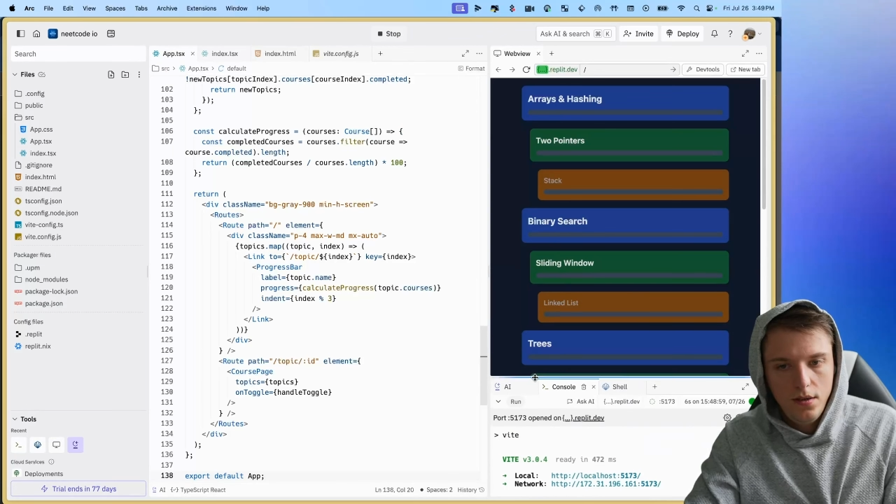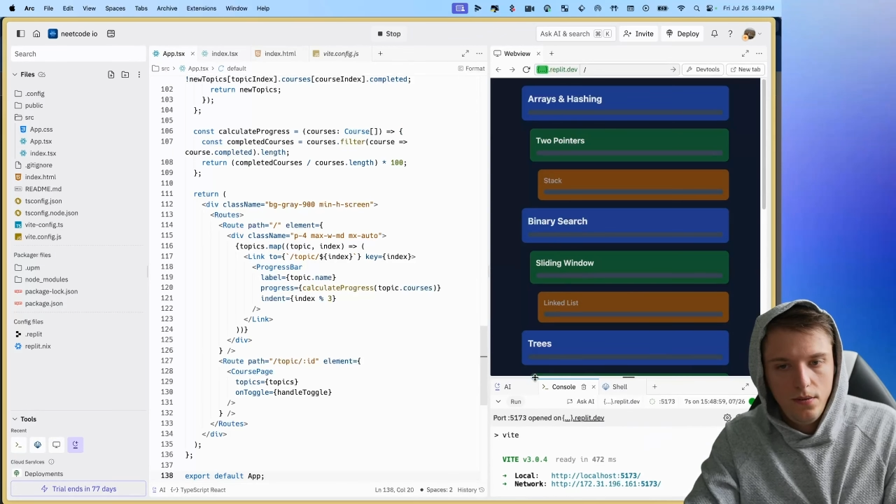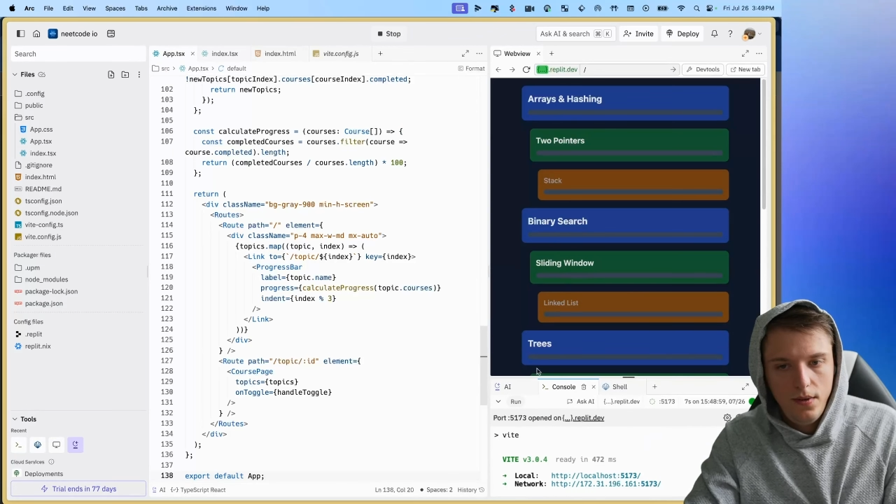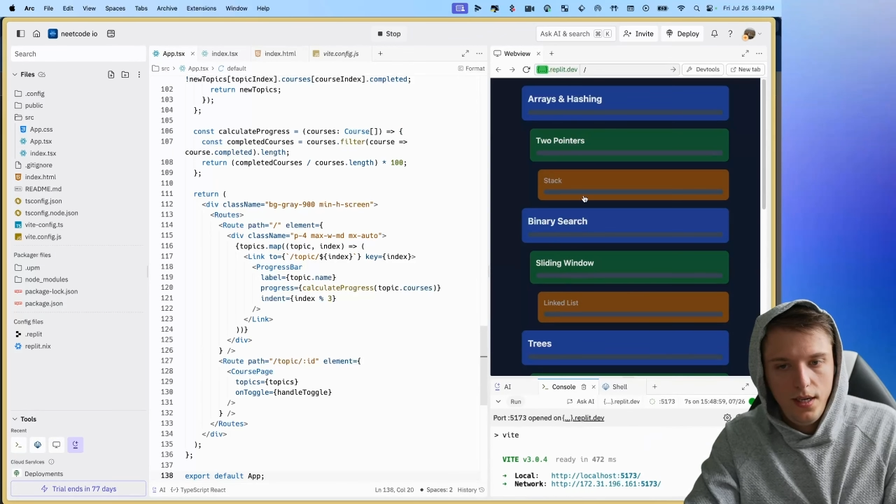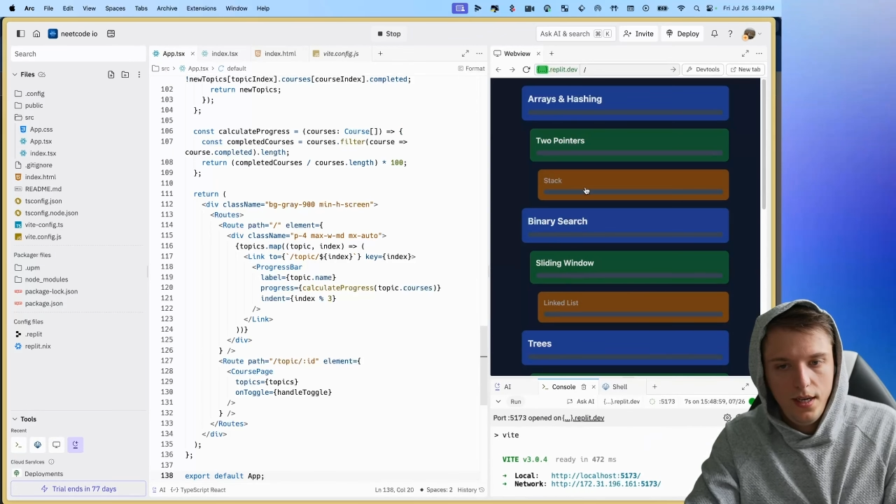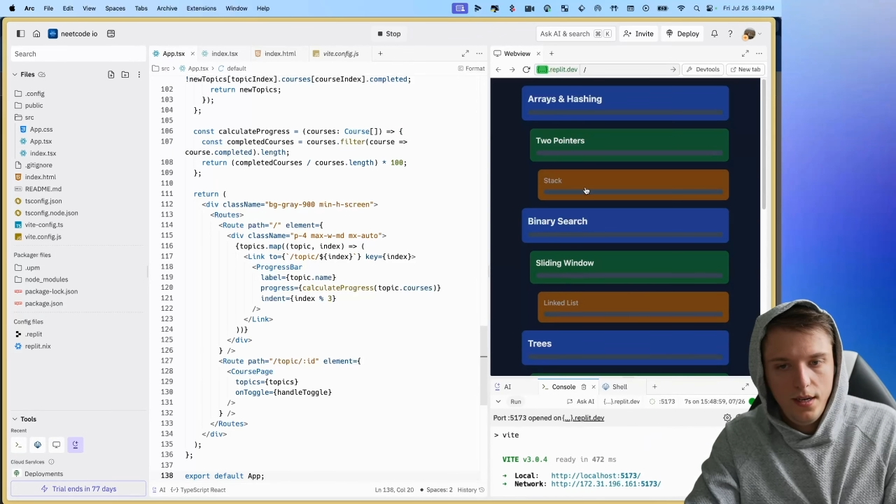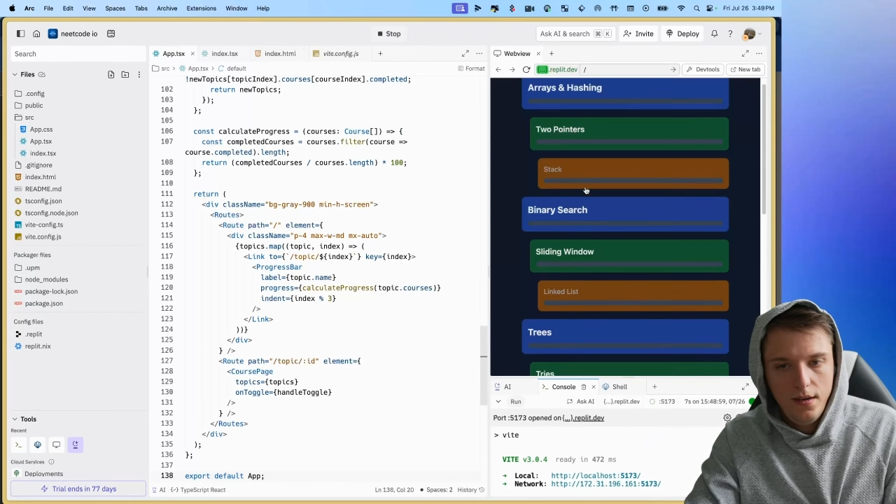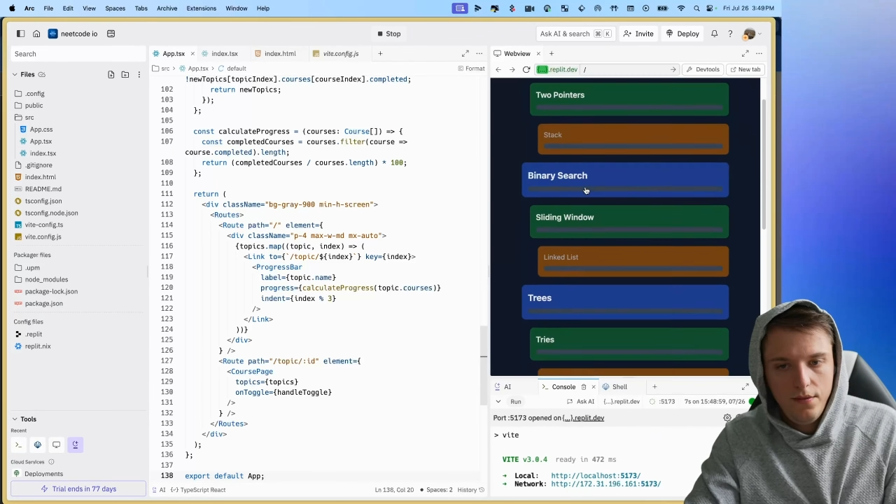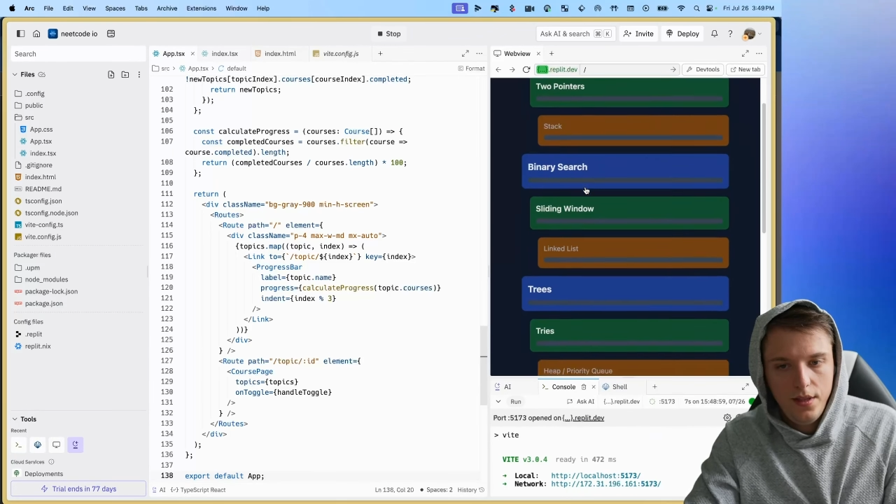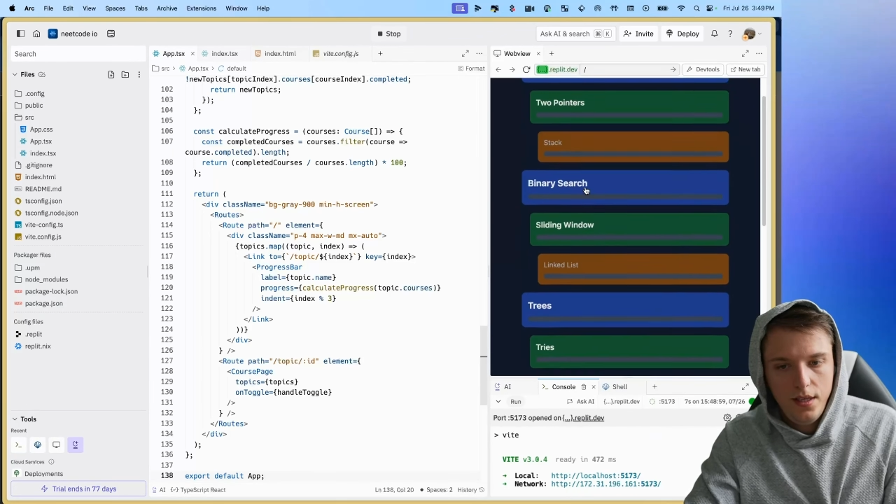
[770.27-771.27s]
We
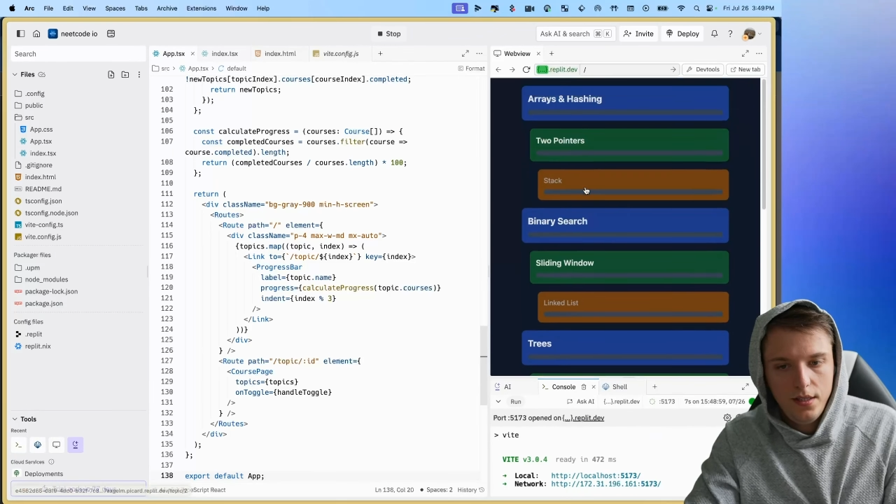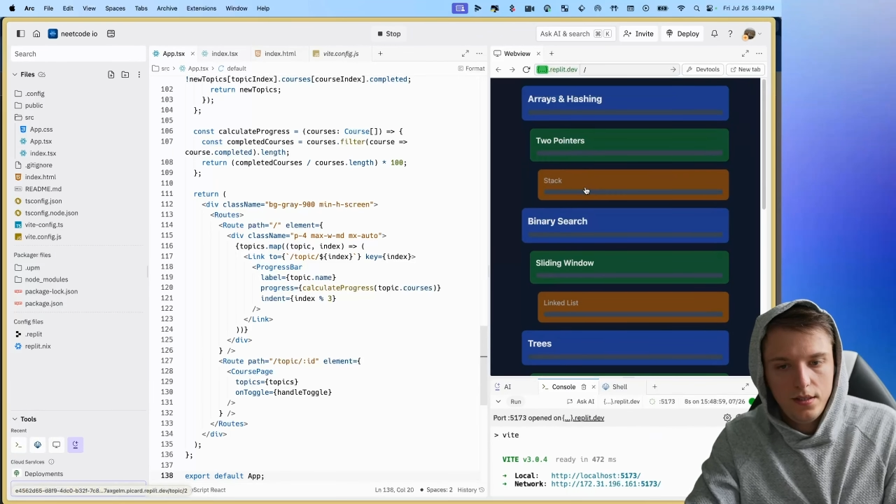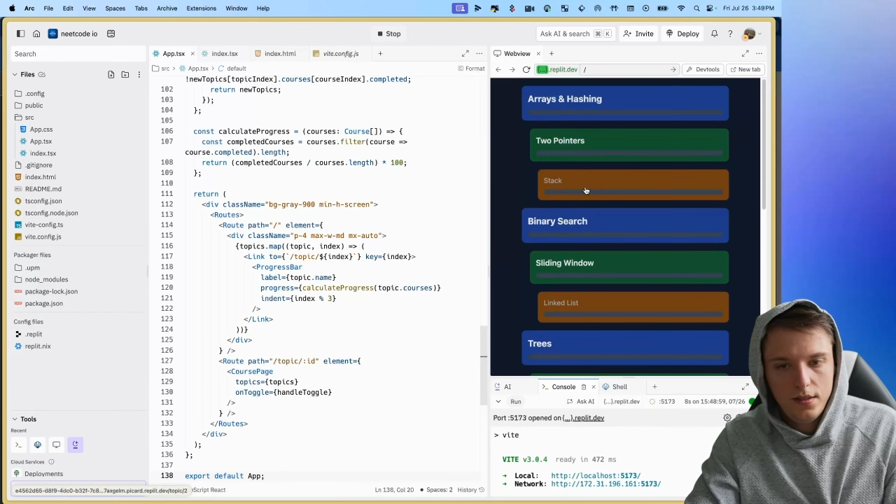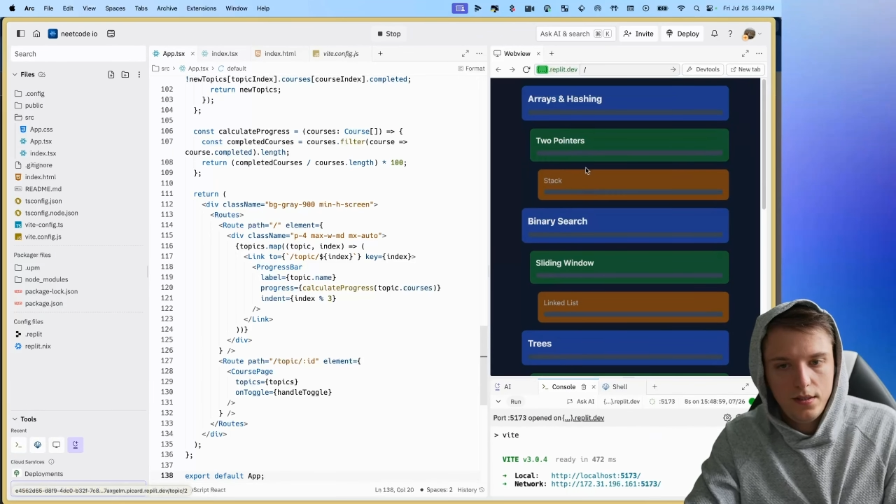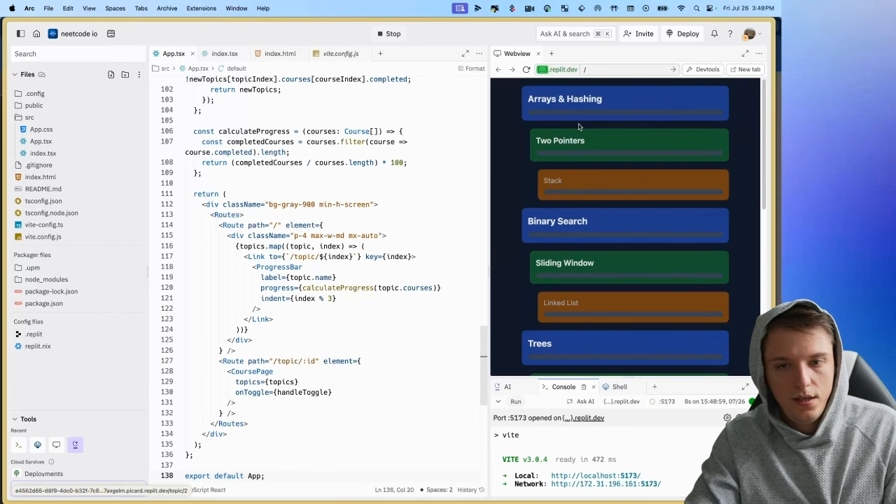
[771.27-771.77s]
have this.